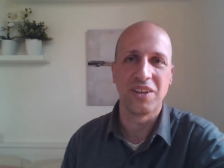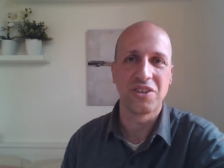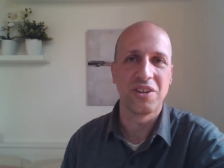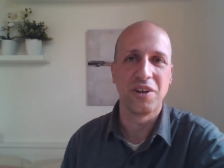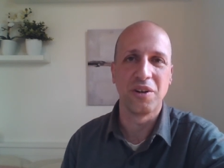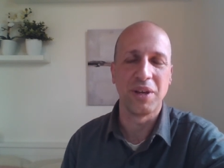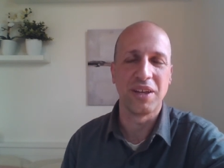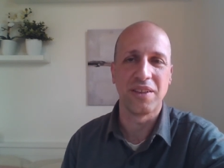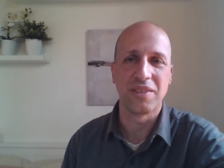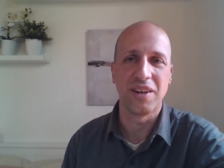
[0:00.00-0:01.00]
it's clear to
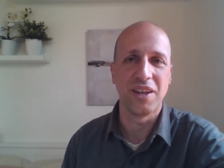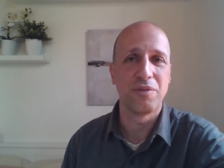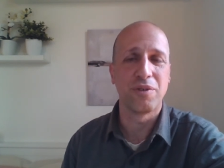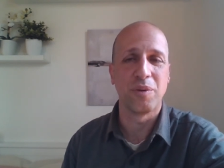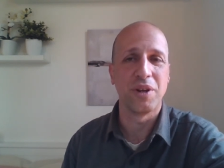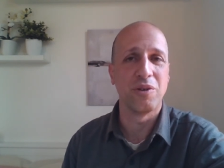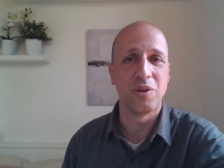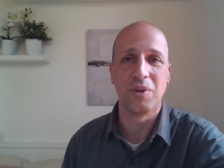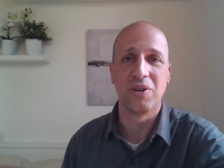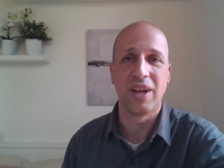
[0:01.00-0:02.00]
me that the need for
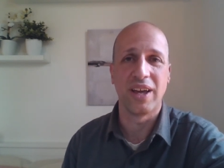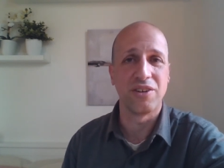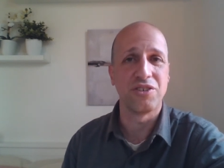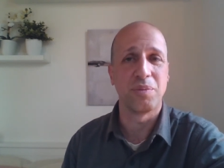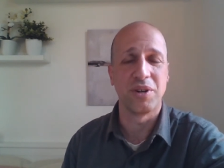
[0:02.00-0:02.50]
renewable energy